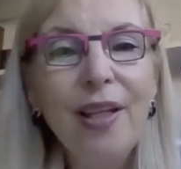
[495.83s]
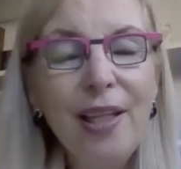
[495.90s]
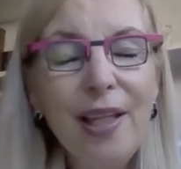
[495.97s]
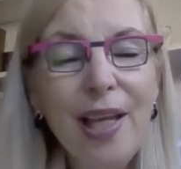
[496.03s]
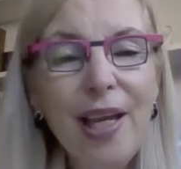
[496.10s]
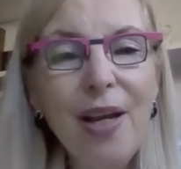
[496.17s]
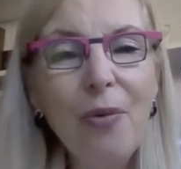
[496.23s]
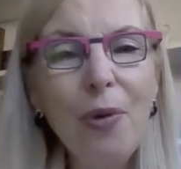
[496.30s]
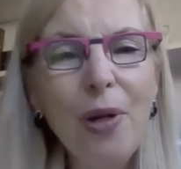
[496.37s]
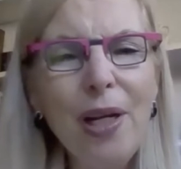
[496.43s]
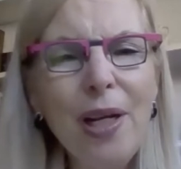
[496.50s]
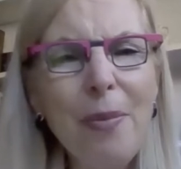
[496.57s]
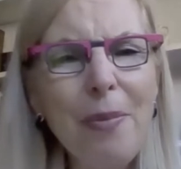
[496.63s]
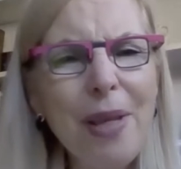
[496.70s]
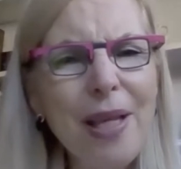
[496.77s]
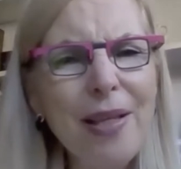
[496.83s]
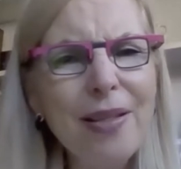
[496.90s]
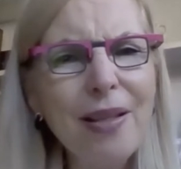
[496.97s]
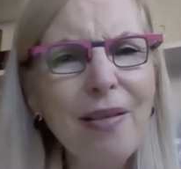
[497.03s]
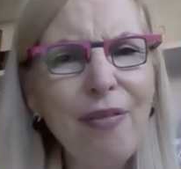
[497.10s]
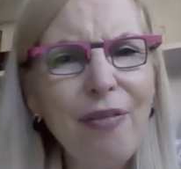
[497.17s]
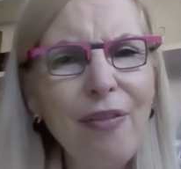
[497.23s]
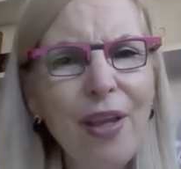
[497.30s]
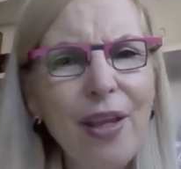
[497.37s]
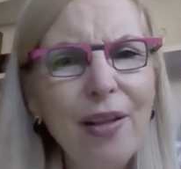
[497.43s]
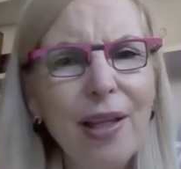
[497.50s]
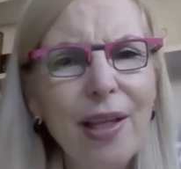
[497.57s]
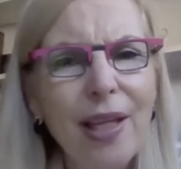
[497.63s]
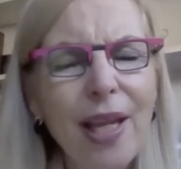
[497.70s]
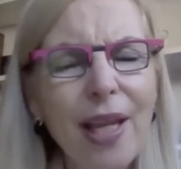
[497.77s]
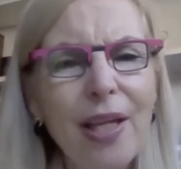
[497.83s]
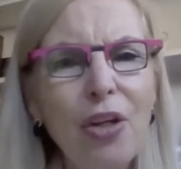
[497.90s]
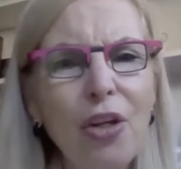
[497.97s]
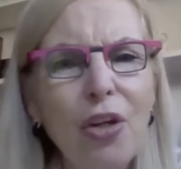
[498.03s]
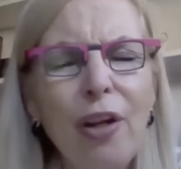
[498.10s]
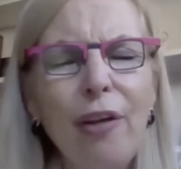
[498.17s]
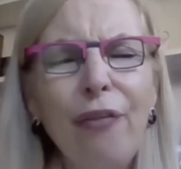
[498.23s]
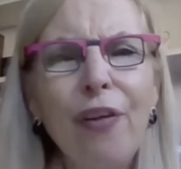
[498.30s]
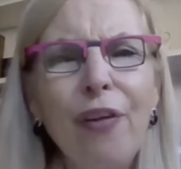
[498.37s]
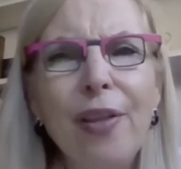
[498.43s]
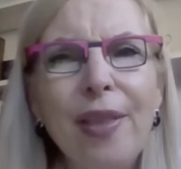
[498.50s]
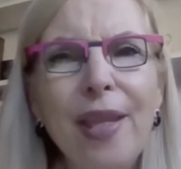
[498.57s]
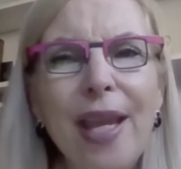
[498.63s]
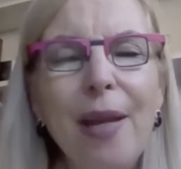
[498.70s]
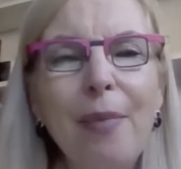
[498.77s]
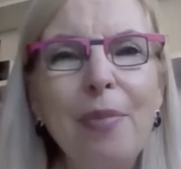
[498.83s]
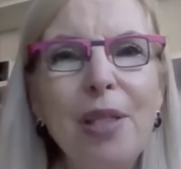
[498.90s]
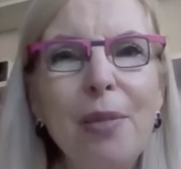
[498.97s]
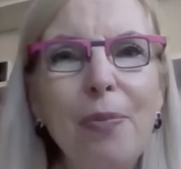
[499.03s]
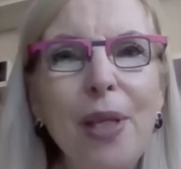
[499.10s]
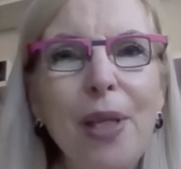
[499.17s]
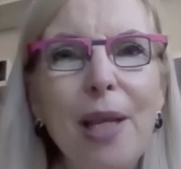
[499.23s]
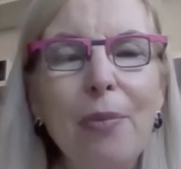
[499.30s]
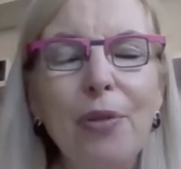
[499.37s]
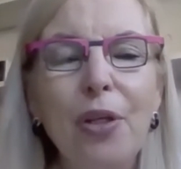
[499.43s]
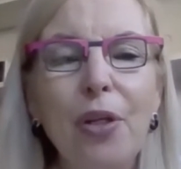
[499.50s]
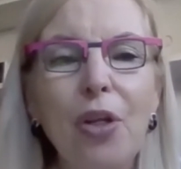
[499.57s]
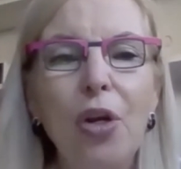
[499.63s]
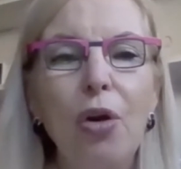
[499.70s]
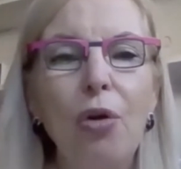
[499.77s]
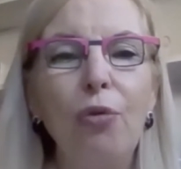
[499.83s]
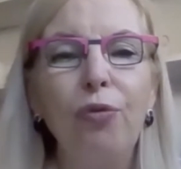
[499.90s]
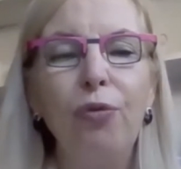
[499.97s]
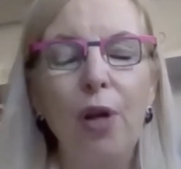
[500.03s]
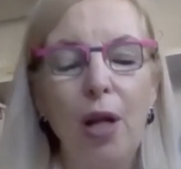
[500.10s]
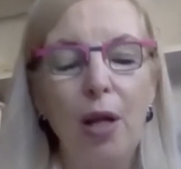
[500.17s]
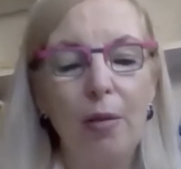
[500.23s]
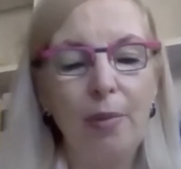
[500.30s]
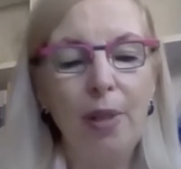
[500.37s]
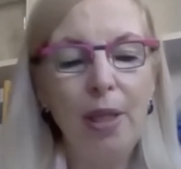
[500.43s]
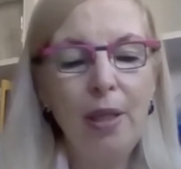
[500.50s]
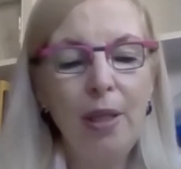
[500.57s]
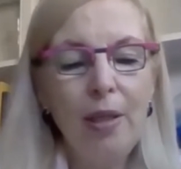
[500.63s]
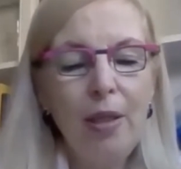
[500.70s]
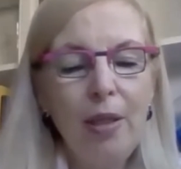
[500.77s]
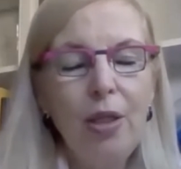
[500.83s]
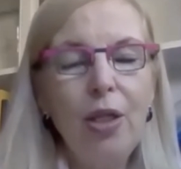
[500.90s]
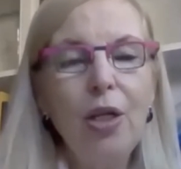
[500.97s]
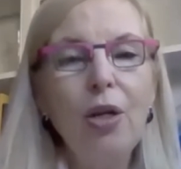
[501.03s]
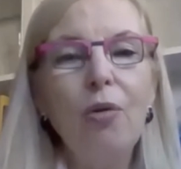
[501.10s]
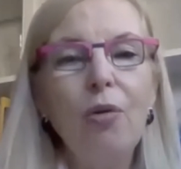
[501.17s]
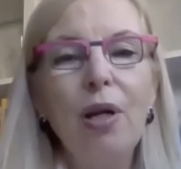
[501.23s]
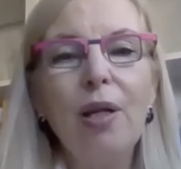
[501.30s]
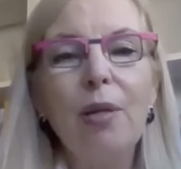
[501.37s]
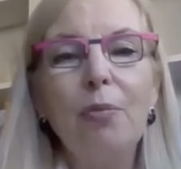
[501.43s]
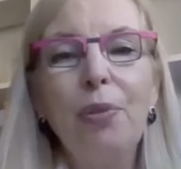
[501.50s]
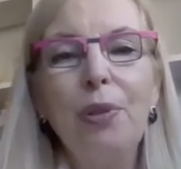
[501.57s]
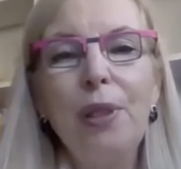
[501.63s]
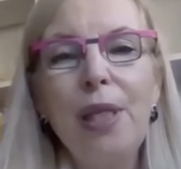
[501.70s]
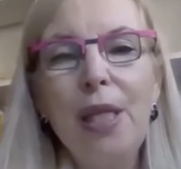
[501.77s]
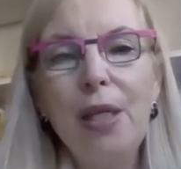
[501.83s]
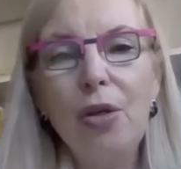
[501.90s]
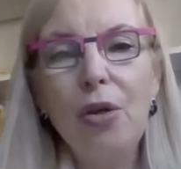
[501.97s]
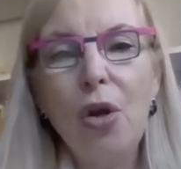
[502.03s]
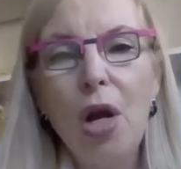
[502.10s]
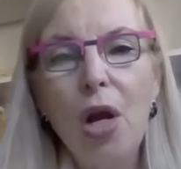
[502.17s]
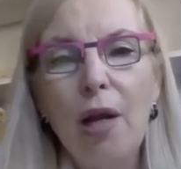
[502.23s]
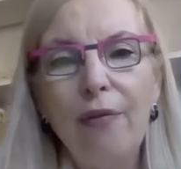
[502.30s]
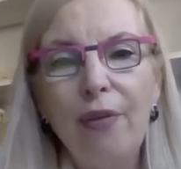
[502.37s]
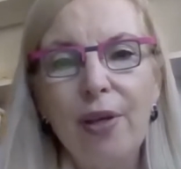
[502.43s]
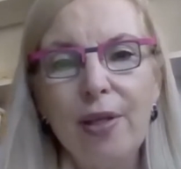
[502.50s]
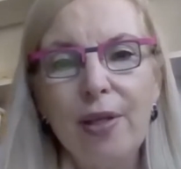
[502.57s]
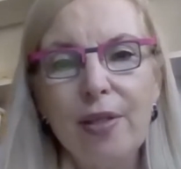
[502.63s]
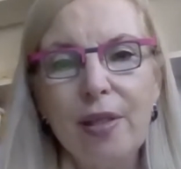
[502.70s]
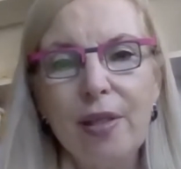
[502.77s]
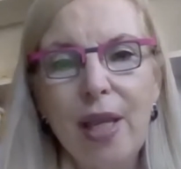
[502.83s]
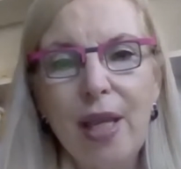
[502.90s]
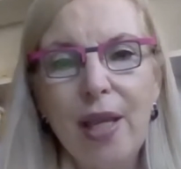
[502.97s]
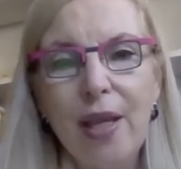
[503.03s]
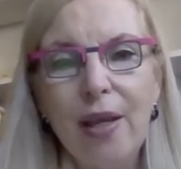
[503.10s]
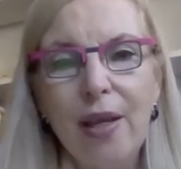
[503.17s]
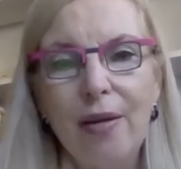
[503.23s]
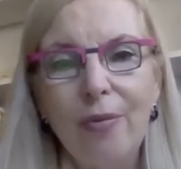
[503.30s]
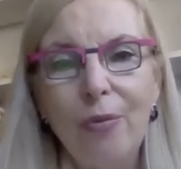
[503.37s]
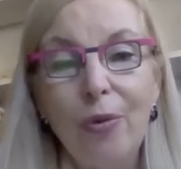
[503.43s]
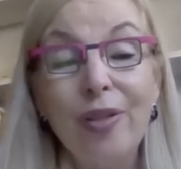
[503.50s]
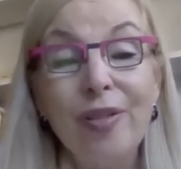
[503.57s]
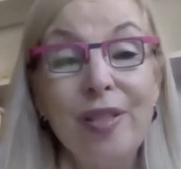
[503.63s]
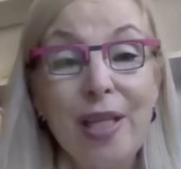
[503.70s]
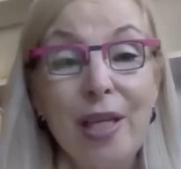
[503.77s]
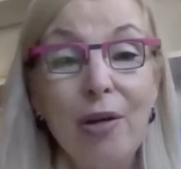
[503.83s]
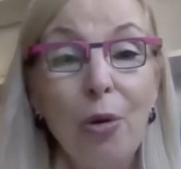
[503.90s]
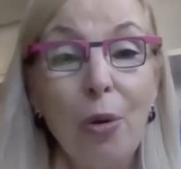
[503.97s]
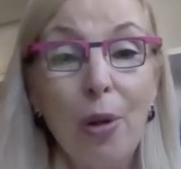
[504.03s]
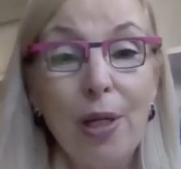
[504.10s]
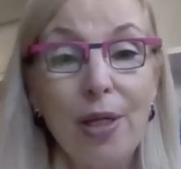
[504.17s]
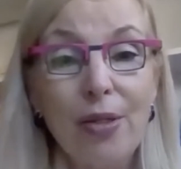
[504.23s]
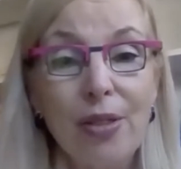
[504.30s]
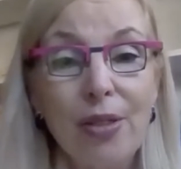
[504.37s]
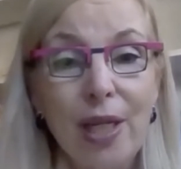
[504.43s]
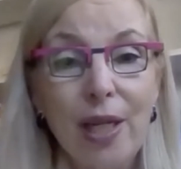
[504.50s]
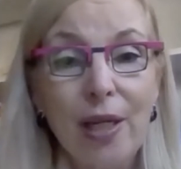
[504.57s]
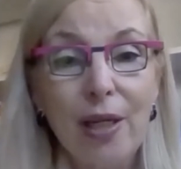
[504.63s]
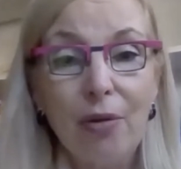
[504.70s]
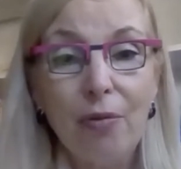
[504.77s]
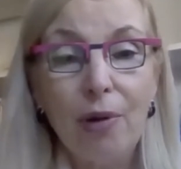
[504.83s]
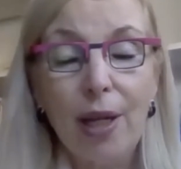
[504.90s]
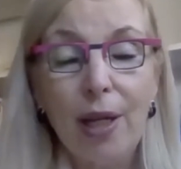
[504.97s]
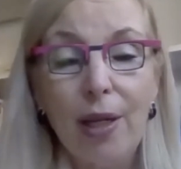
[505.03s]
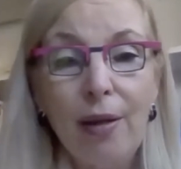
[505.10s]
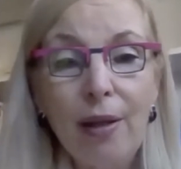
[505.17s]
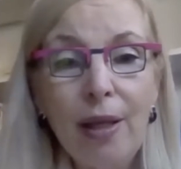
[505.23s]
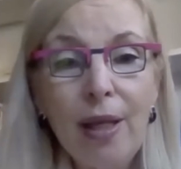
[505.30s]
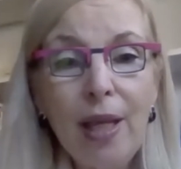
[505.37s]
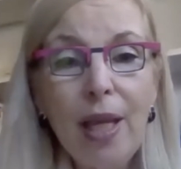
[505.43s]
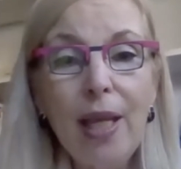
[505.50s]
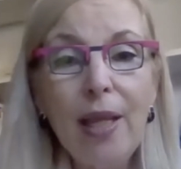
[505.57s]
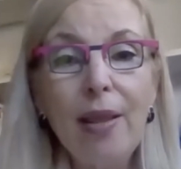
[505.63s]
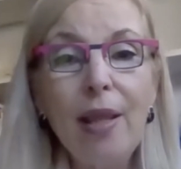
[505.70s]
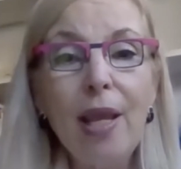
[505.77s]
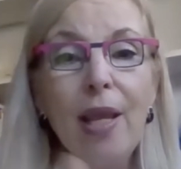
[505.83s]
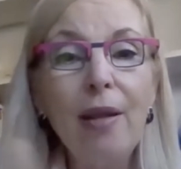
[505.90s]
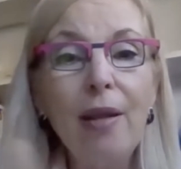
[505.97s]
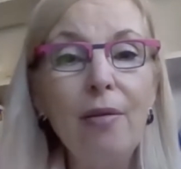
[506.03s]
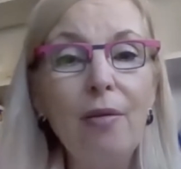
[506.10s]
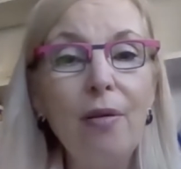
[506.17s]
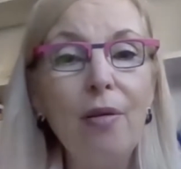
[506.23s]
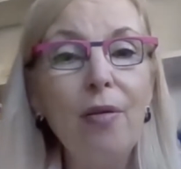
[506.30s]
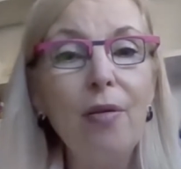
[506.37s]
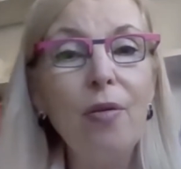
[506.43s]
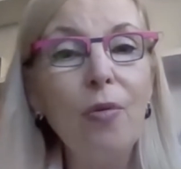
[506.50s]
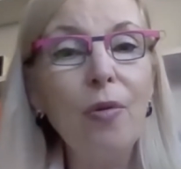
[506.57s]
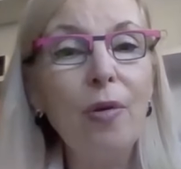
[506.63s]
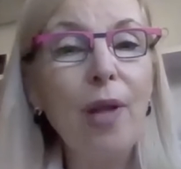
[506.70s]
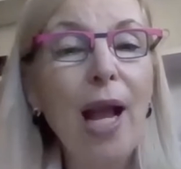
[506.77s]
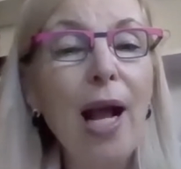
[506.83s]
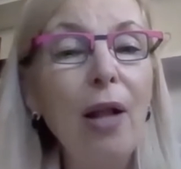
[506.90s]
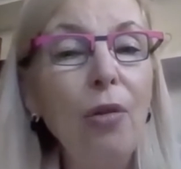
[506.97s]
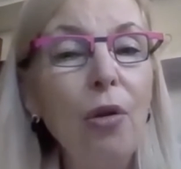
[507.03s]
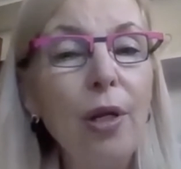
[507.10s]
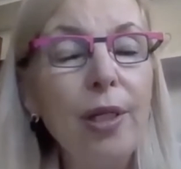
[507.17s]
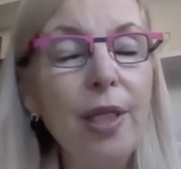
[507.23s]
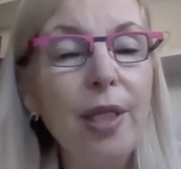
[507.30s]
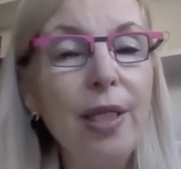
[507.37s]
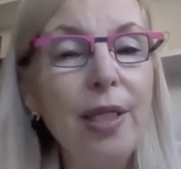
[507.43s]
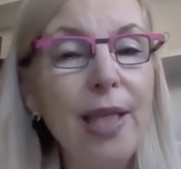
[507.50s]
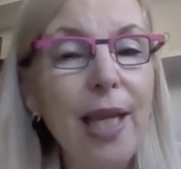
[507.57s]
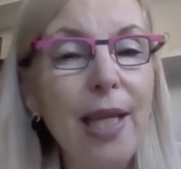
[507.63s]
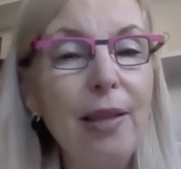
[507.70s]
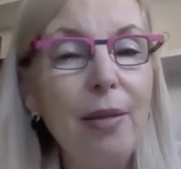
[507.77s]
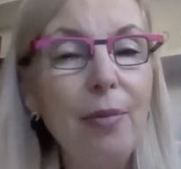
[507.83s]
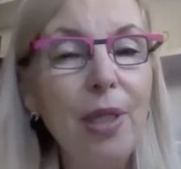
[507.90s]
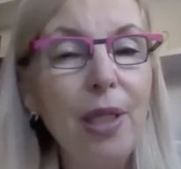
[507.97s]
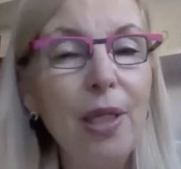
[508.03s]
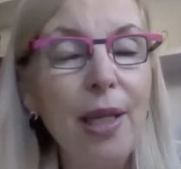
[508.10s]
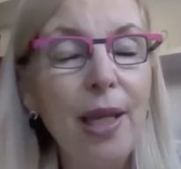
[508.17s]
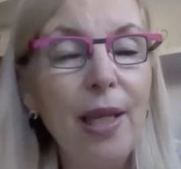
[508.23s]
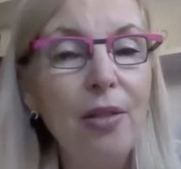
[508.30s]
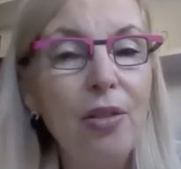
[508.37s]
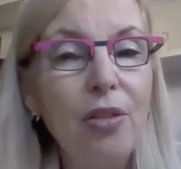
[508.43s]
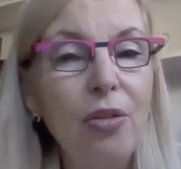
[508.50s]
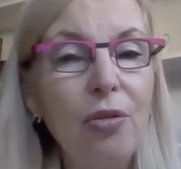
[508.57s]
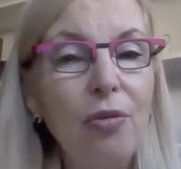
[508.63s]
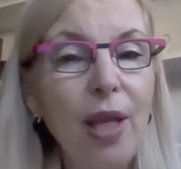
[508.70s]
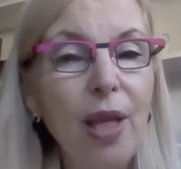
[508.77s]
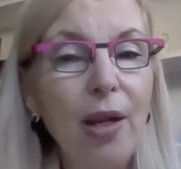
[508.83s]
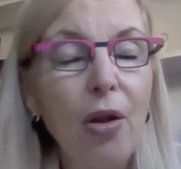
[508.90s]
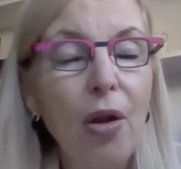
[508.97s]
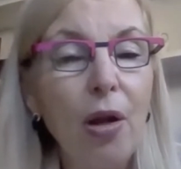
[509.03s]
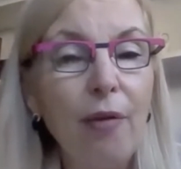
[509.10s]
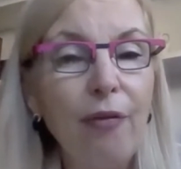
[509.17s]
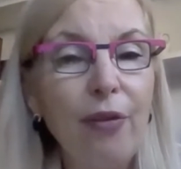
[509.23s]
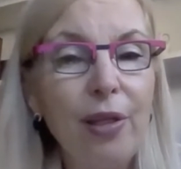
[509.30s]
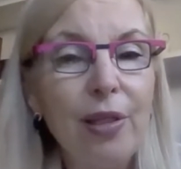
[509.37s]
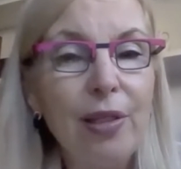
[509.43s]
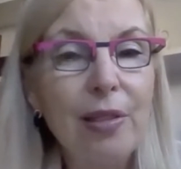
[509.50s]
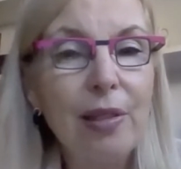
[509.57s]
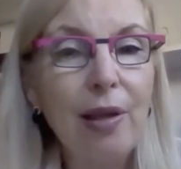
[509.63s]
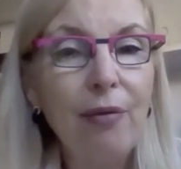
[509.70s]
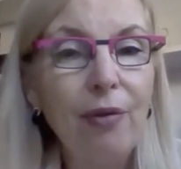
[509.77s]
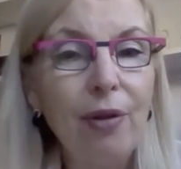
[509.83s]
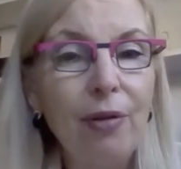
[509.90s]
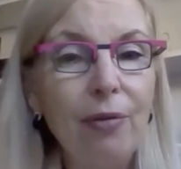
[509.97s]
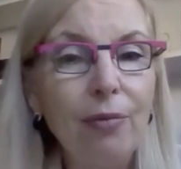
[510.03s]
Yeah, what an amazing feeling, and good for them to be able to go from, a complete novice and with zero understanding, right? And then how long did it take them to get to that confidence level?